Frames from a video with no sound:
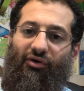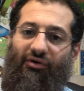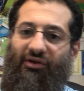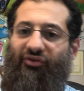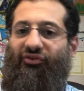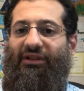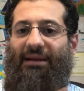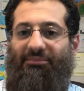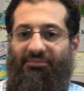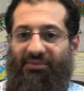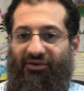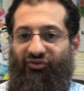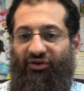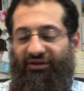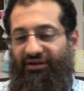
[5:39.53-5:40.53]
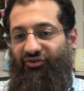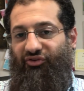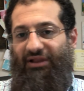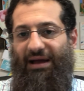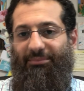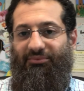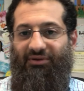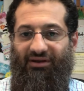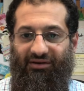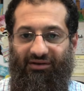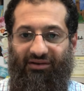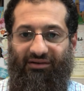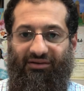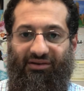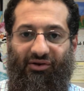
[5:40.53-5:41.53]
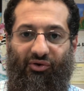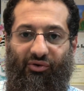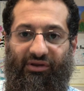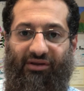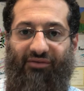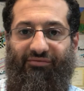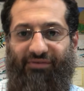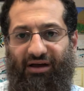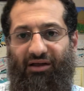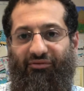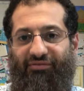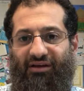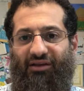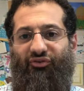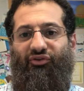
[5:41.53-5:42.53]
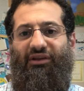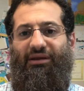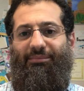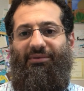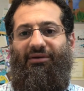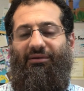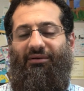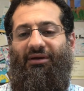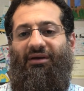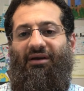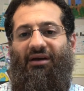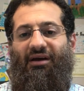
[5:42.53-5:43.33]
He slept, basically. He slept, and he fell asleep. He